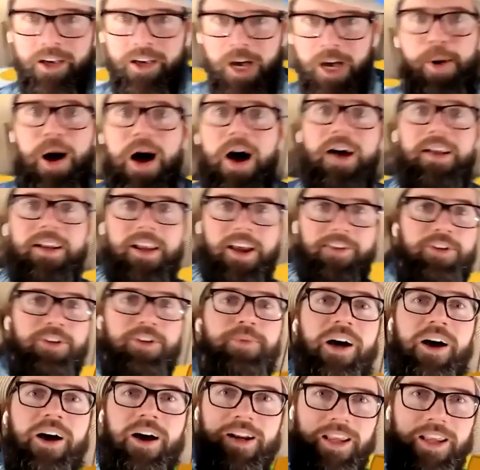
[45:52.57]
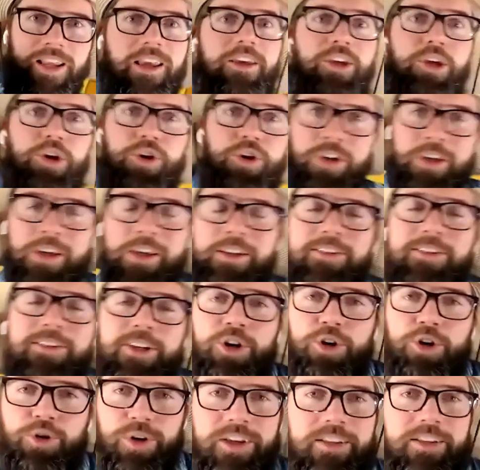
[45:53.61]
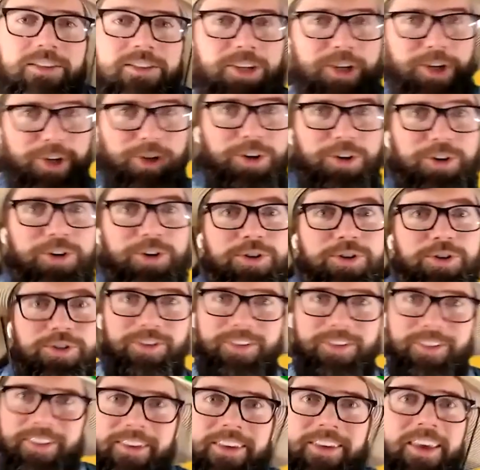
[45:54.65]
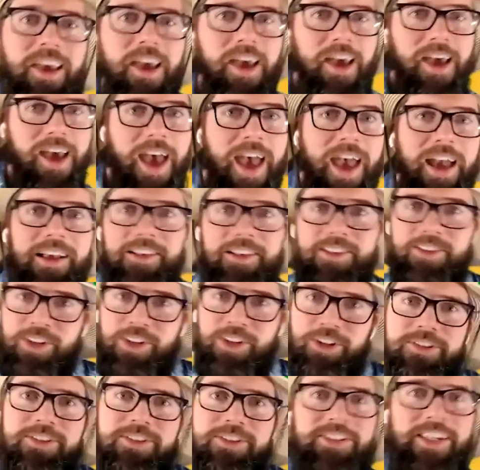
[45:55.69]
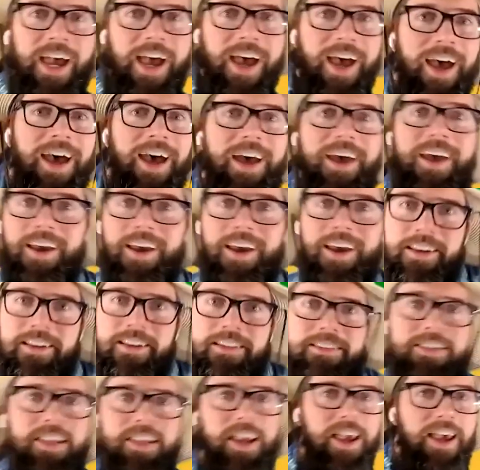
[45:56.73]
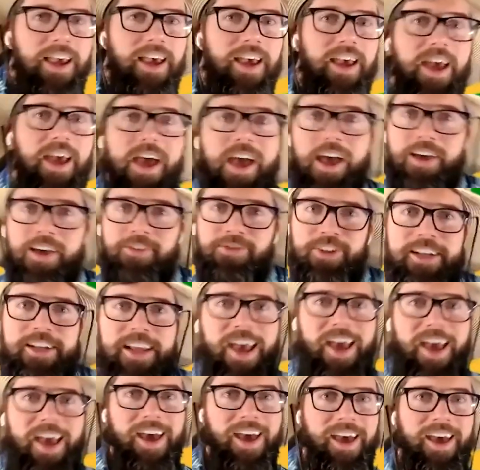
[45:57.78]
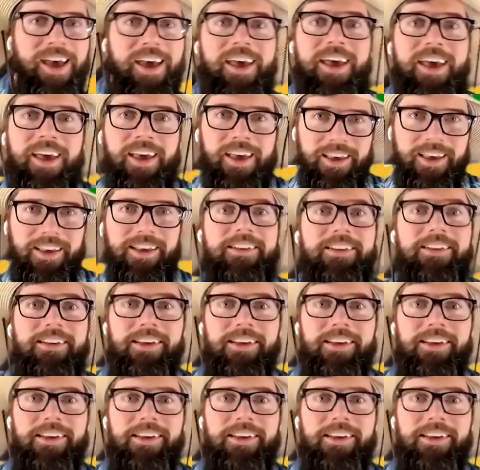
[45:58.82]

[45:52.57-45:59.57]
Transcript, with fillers: Come on, everybody, you can do it too. Exercise every day.